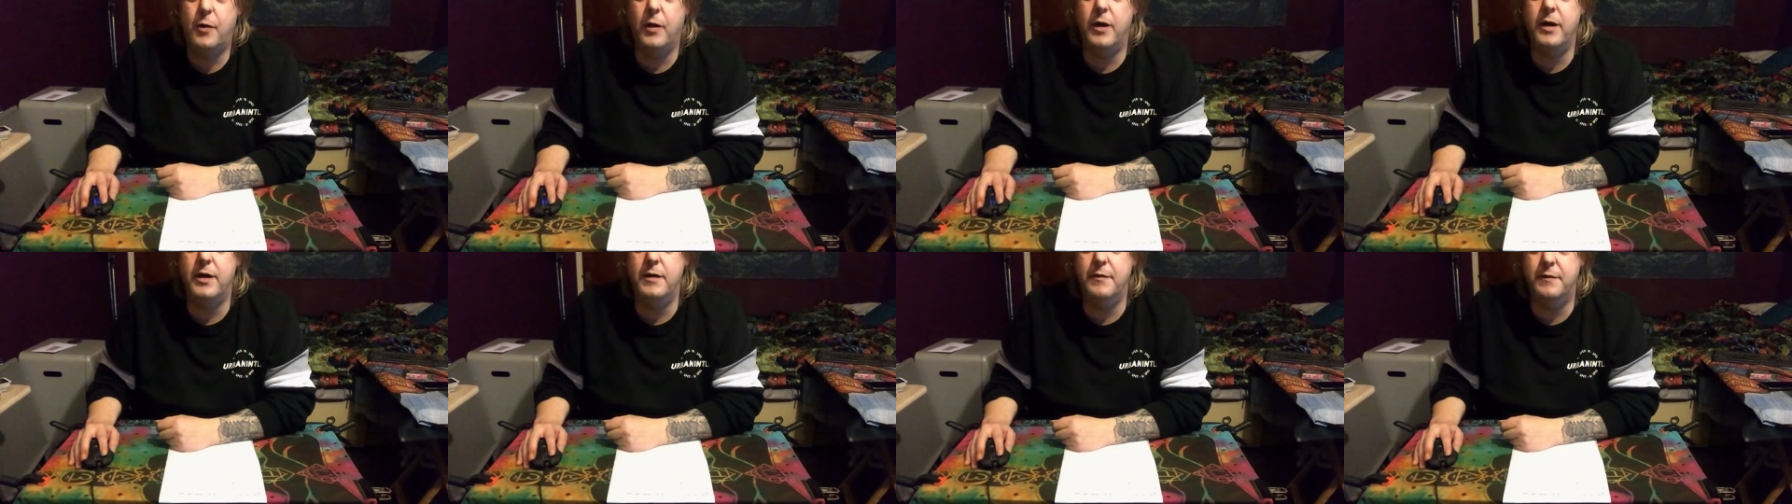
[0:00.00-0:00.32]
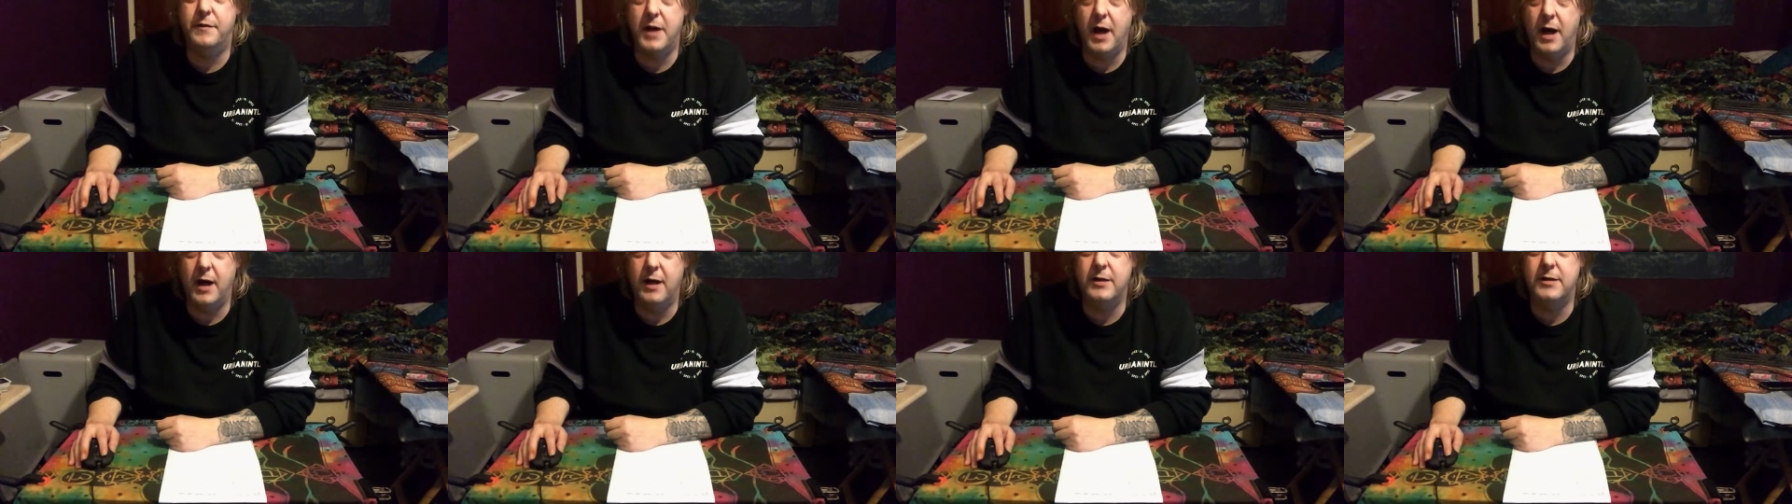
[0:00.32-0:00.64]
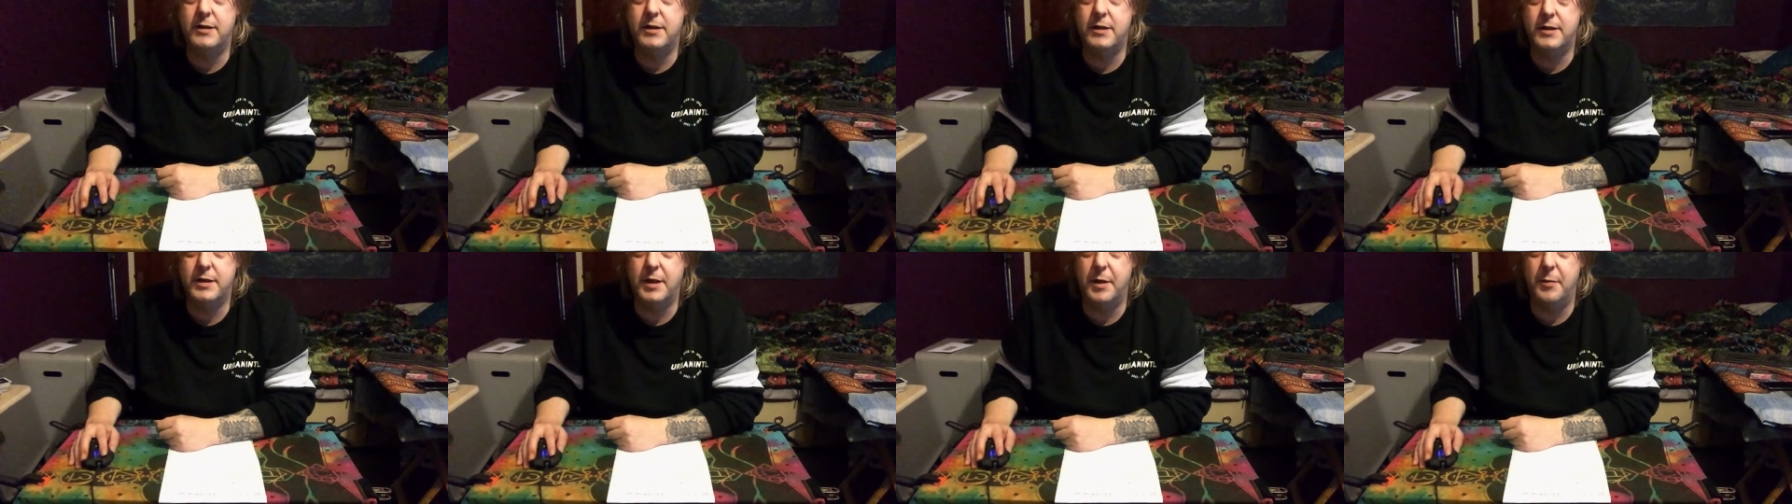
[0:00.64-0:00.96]
what you've done
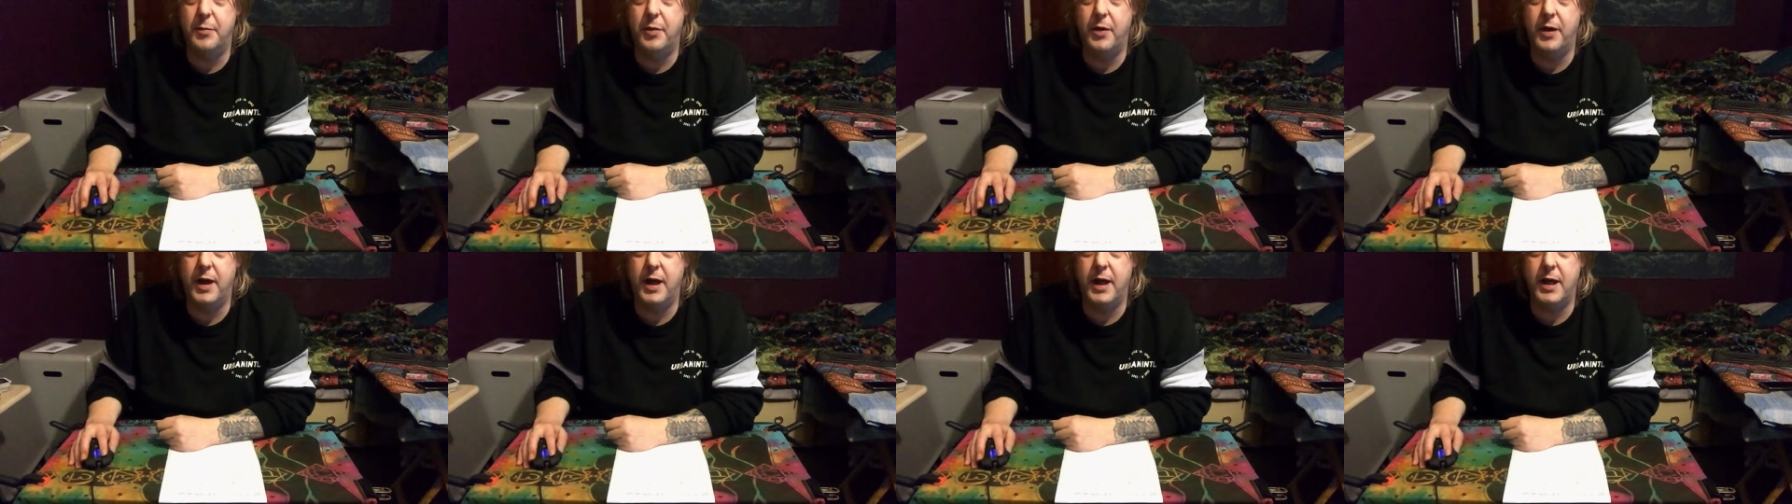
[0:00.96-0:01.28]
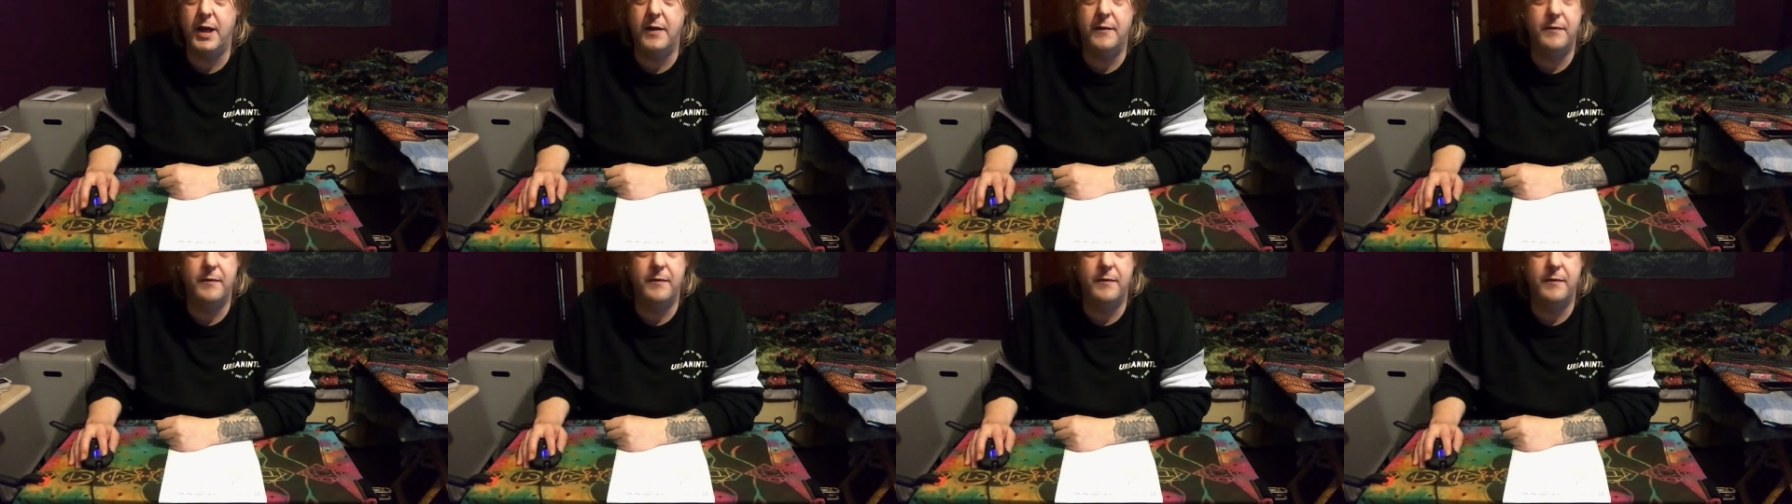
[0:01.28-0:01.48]
to somebody.